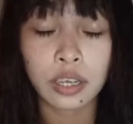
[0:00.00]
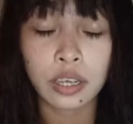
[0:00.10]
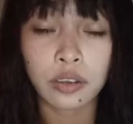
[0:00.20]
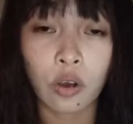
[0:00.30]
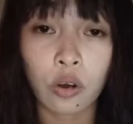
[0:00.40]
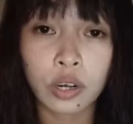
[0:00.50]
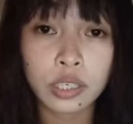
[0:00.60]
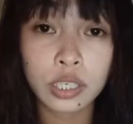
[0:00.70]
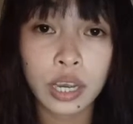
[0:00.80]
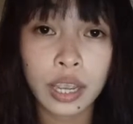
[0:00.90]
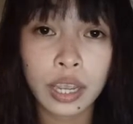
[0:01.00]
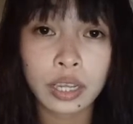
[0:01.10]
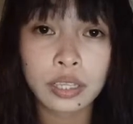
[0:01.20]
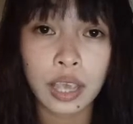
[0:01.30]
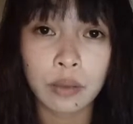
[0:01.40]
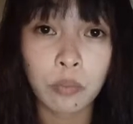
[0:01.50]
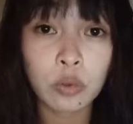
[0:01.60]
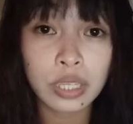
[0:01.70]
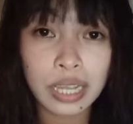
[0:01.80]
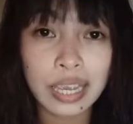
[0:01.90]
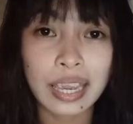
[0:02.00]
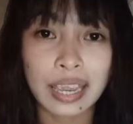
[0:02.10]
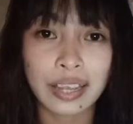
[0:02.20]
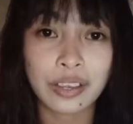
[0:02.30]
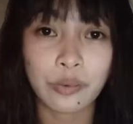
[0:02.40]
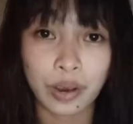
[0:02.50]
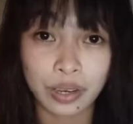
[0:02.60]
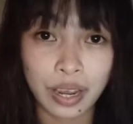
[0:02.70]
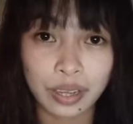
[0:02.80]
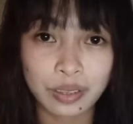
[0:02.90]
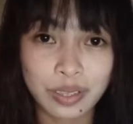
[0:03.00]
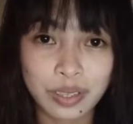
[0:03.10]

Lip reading: in orange lanes, and mostly in the red lanes.